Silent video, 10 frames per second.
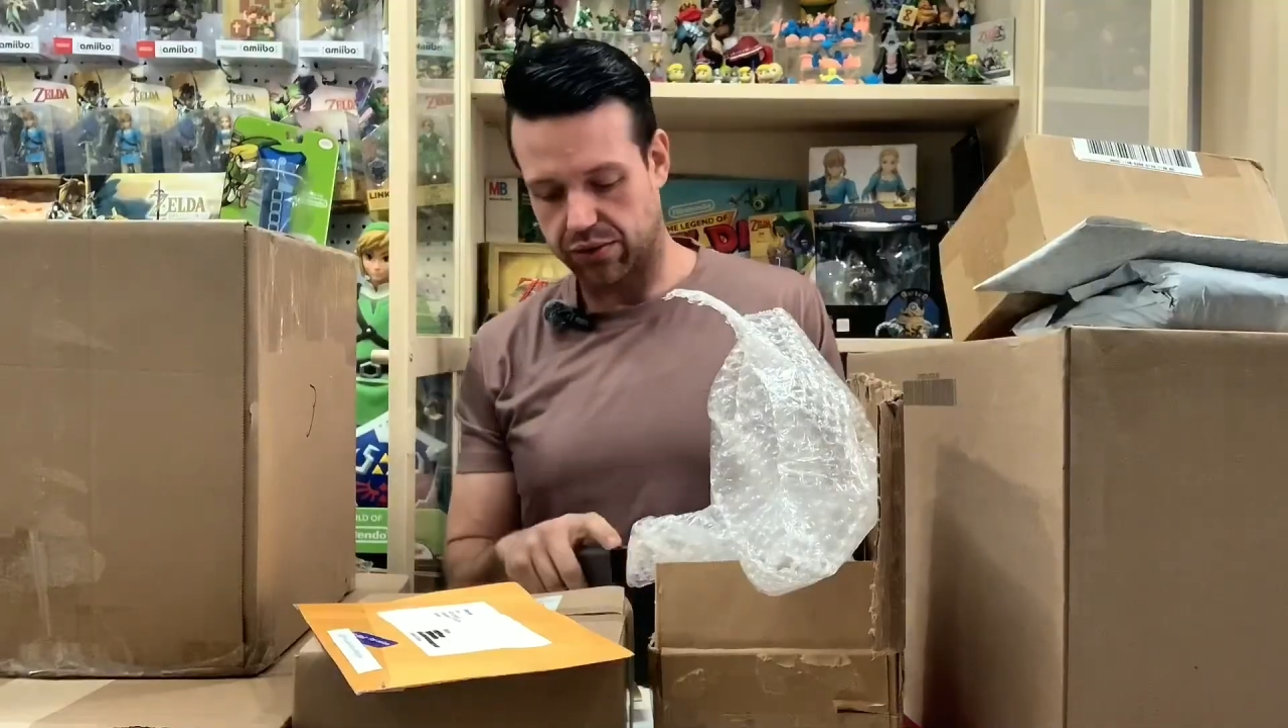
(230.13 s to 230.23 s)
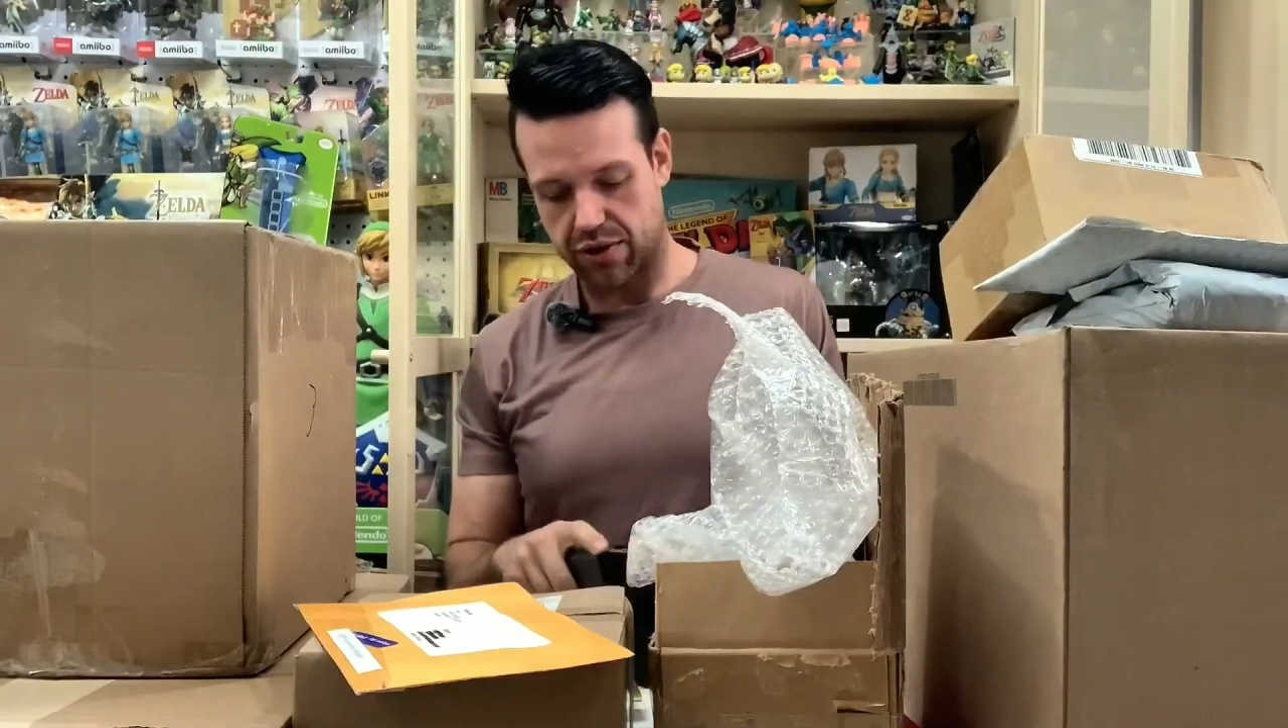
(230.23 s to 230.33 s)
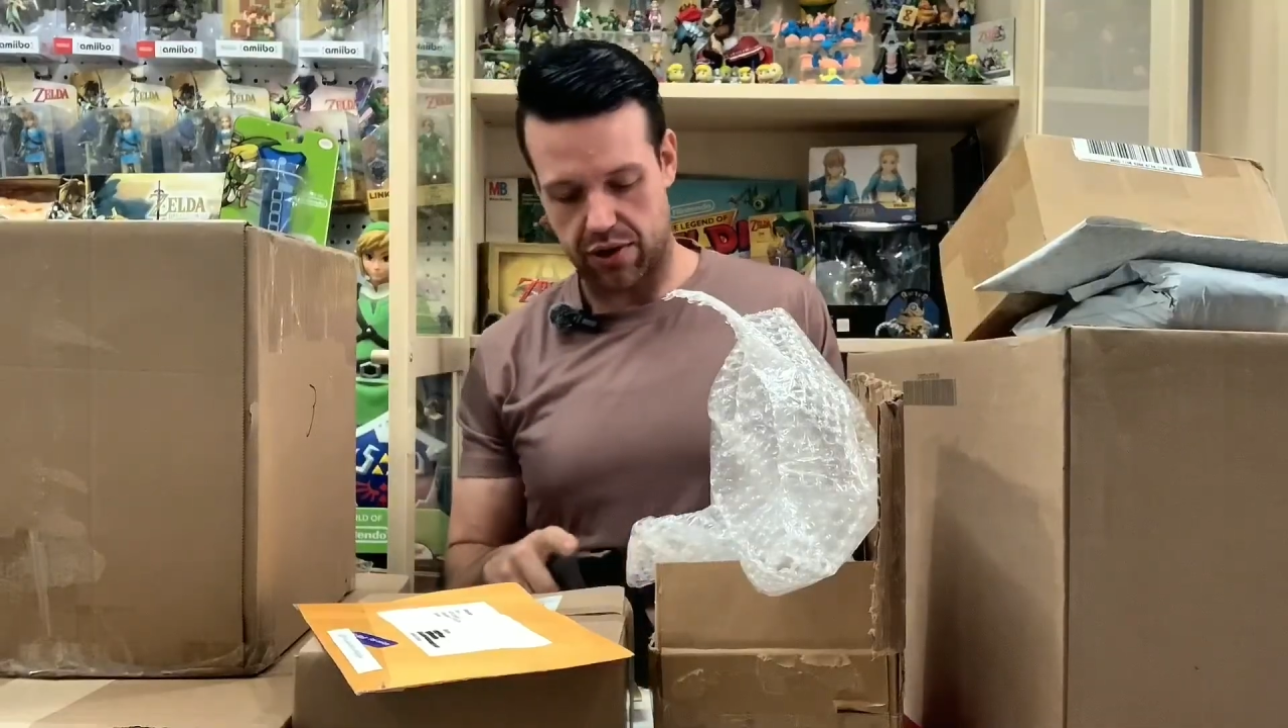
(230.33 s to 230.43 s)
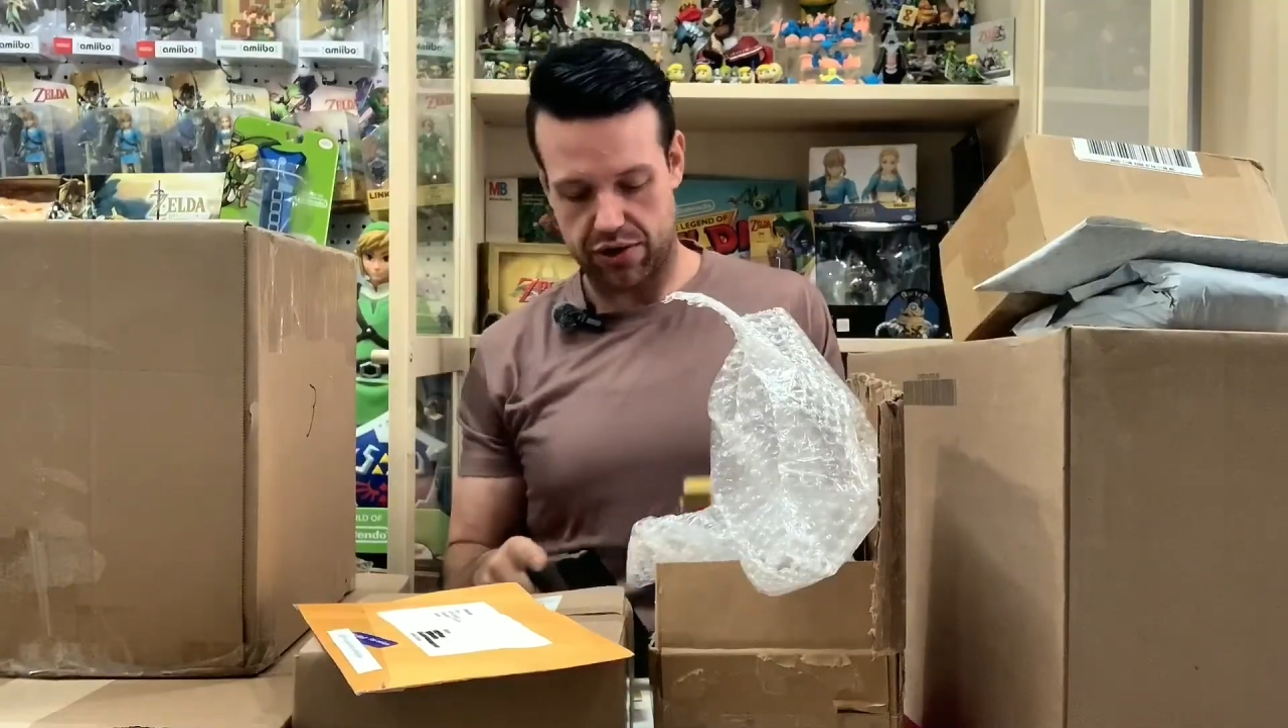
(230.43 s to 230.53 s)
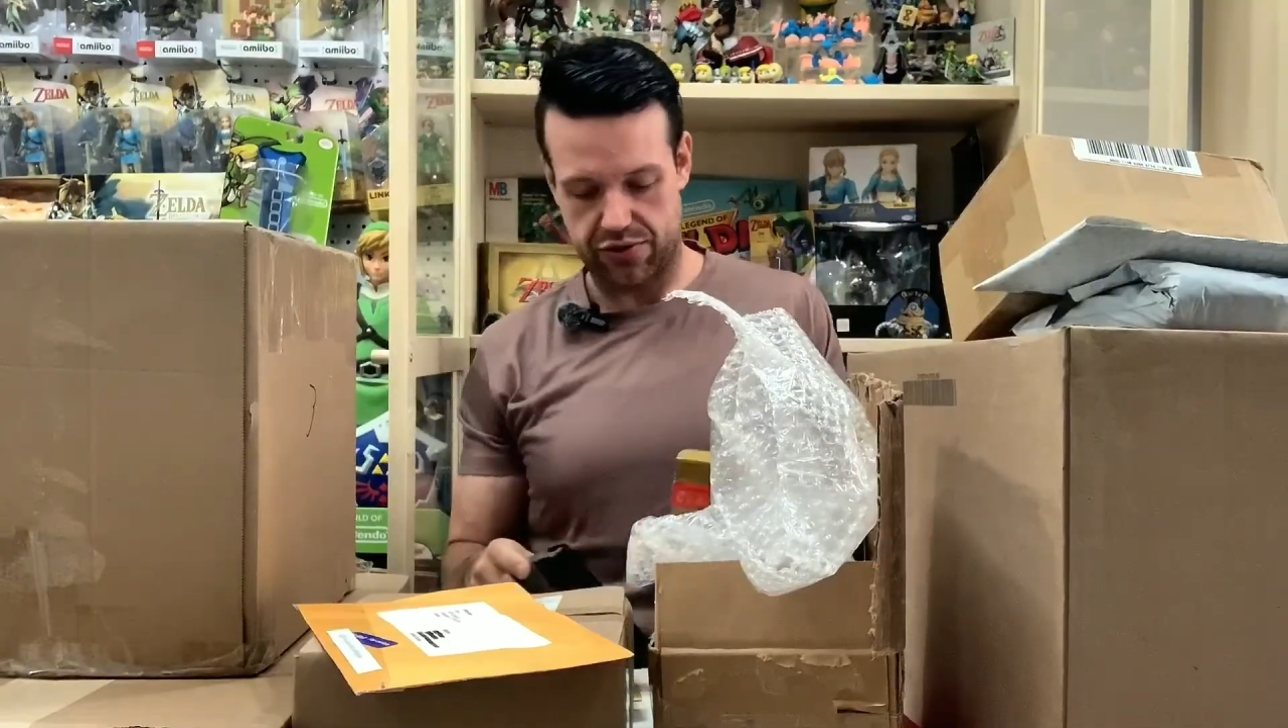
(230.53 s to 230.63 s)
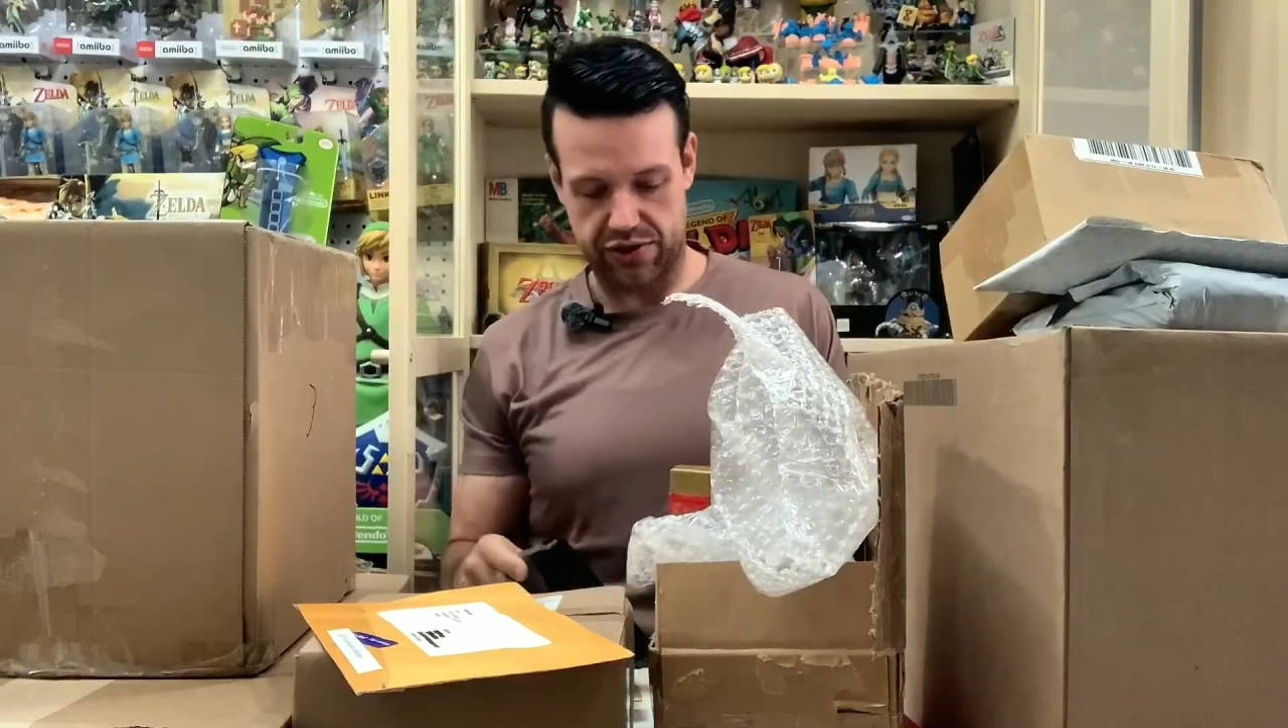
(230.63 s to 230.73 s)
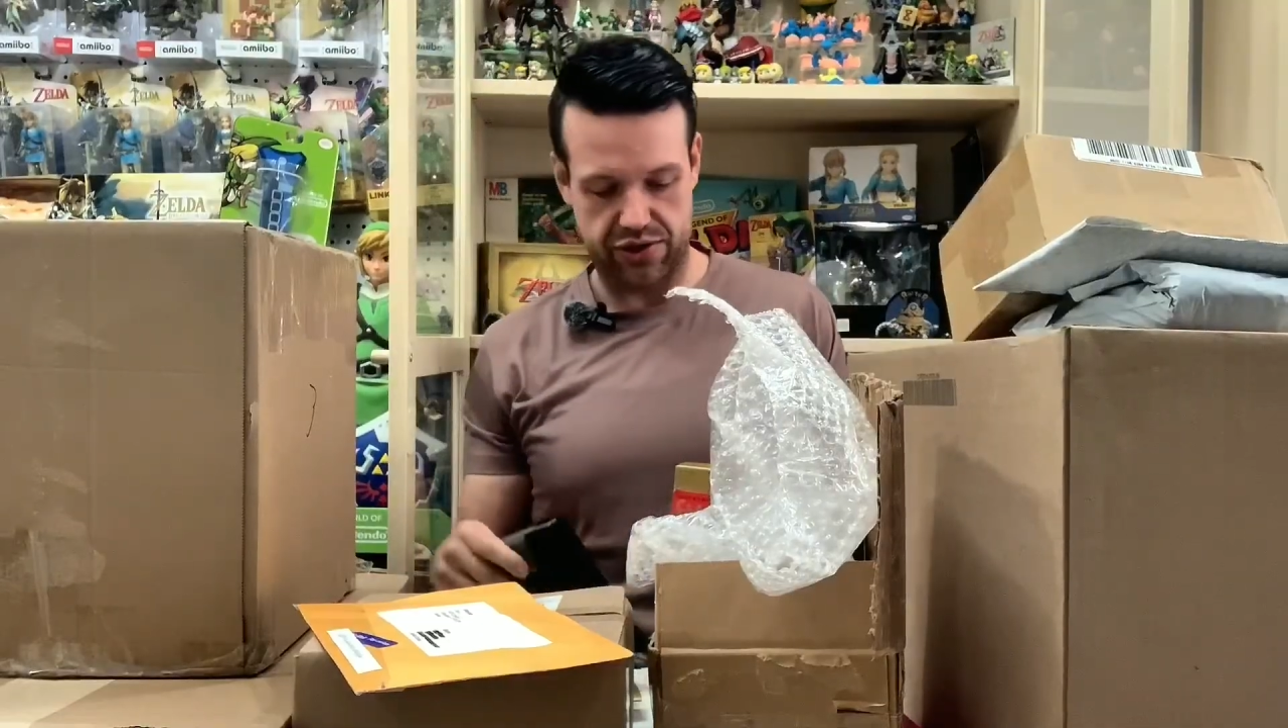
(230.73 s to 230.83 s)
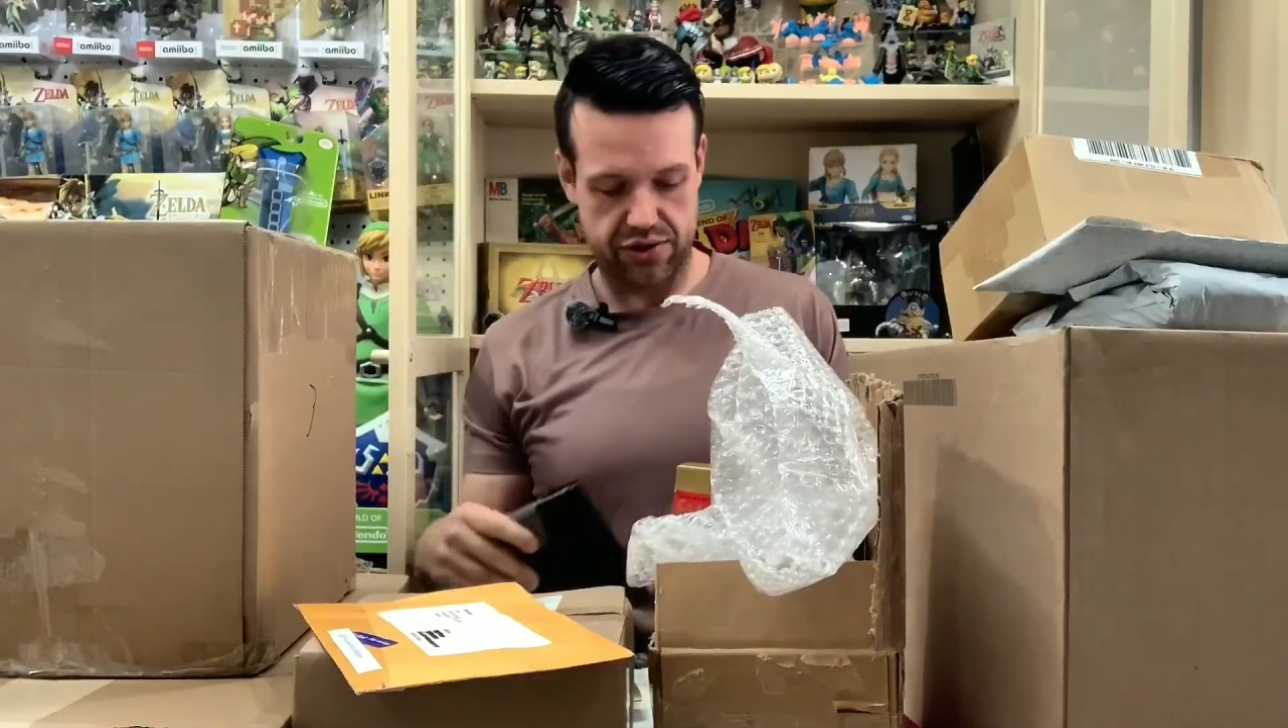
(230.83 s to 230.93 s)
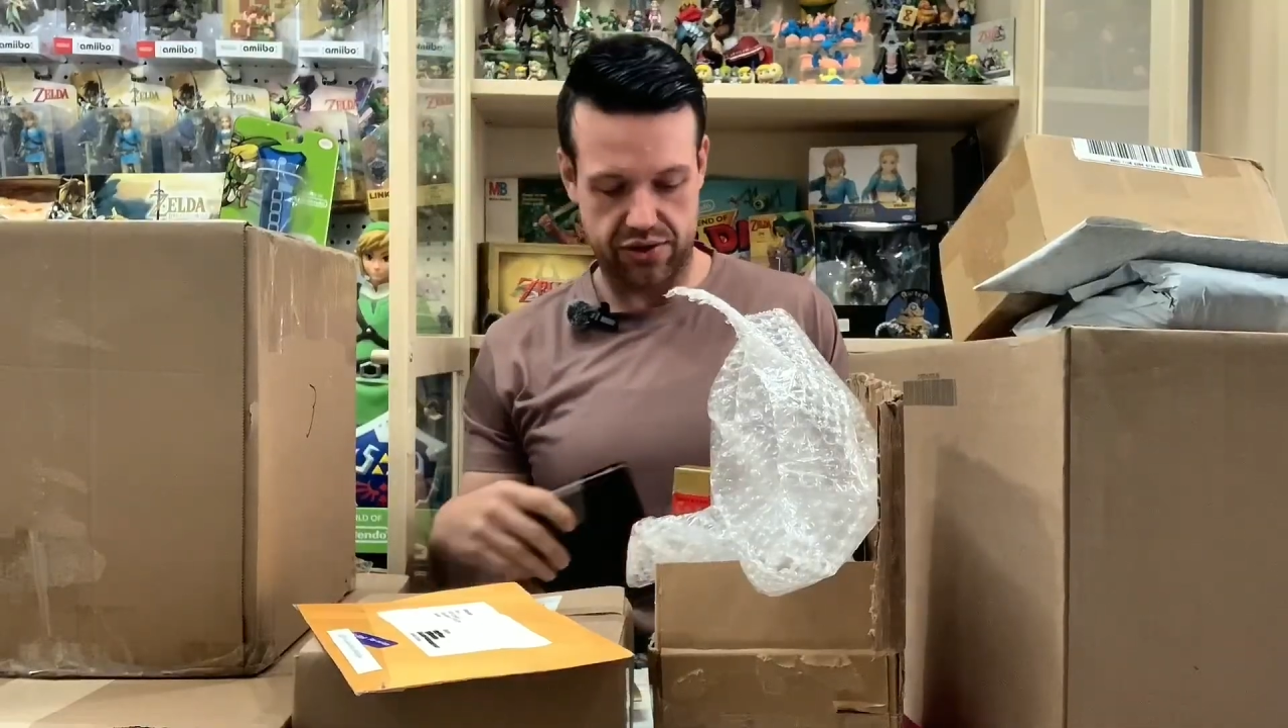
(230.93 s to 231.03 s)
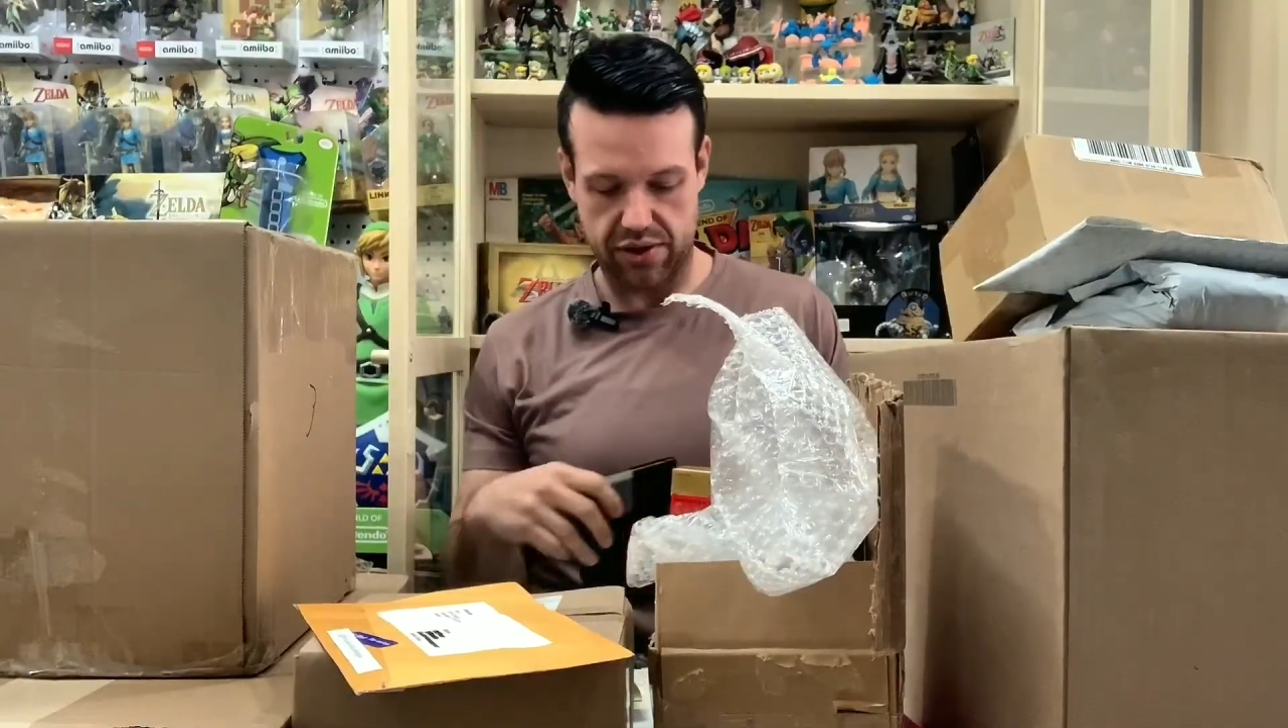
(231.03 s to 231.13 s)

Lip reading: cartridge